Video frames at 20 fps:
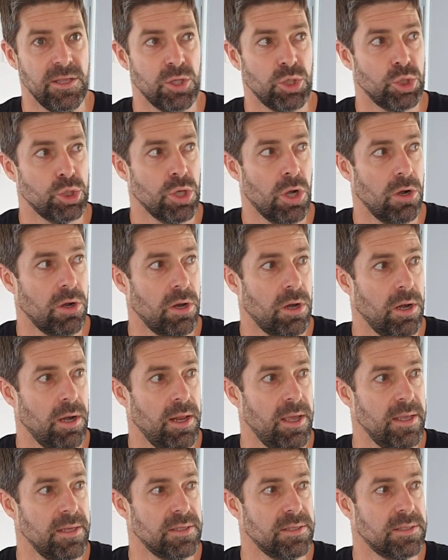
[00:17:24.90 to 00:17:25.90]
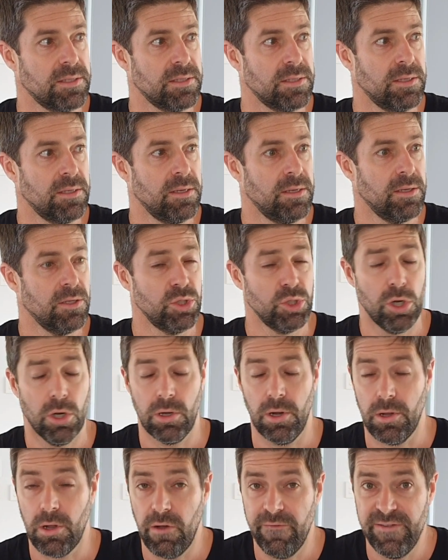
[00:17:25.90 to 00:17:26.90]
chocolate
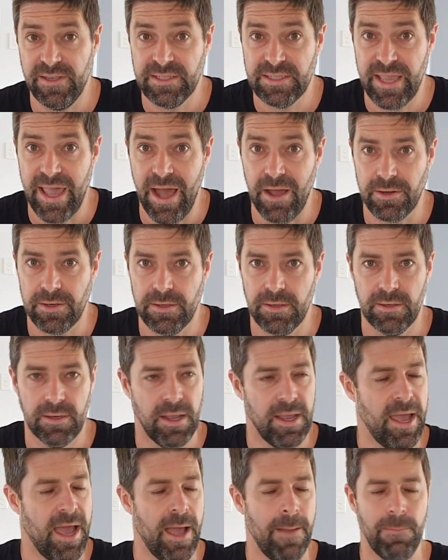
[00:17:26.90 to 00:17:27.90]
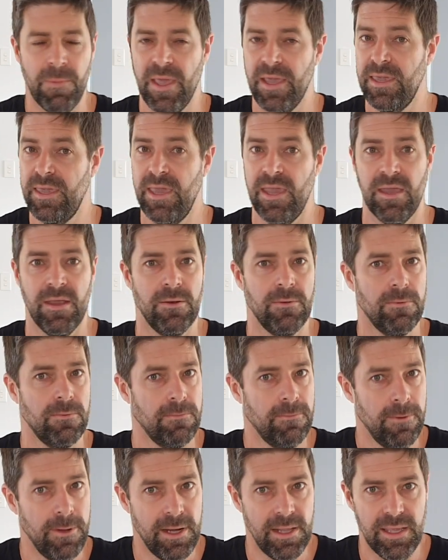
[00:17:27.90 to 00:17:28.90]
coffee stout. Again,
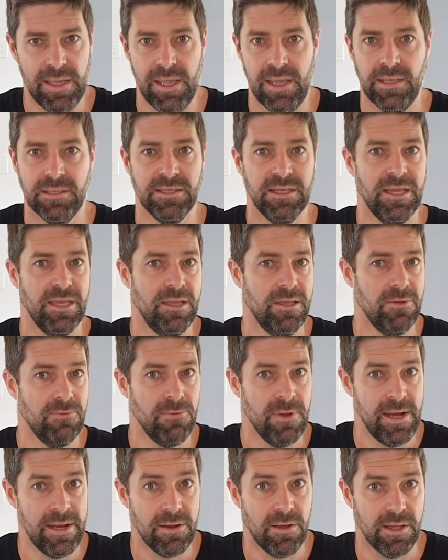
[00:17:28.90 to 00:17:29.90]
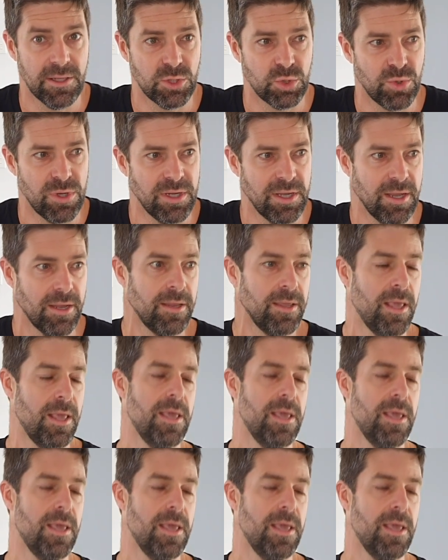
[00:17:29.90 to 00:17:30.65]
really easy, really nice drinking.